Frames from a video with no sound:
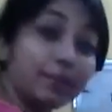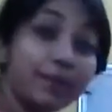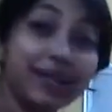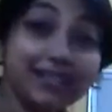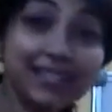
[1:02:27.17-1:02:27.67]

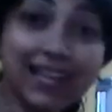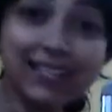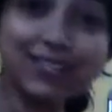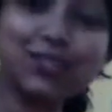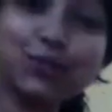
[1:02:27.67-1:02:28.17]
brings
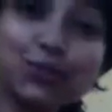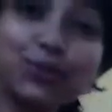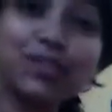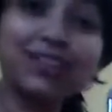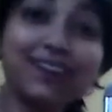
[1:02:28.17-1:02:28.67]
us
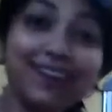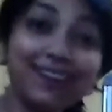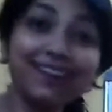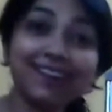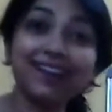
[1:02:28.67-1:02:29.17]
to the
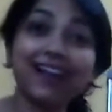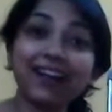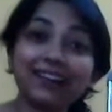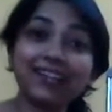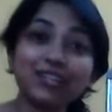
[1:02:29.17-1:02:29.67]

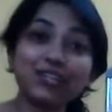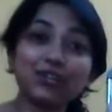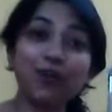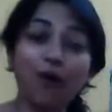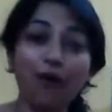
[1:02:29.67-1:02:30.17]

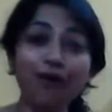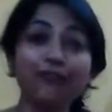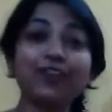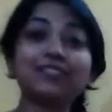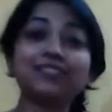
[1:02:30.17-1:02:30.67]
condition of
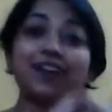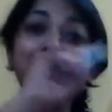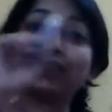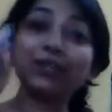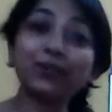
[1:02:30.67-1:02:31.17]

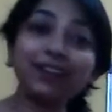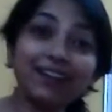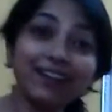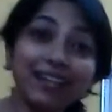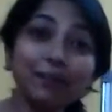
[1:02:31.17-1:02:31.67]

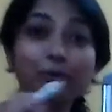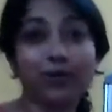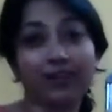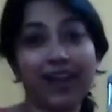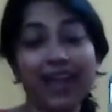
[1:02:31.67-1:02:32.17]
circularly
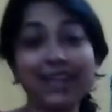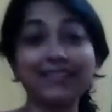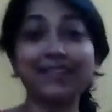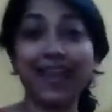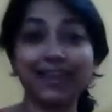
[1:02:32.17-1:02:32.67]

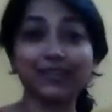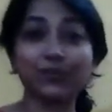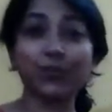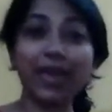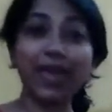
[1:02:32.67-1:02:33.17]
polarized light,
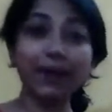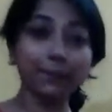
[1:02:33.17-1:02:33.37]
where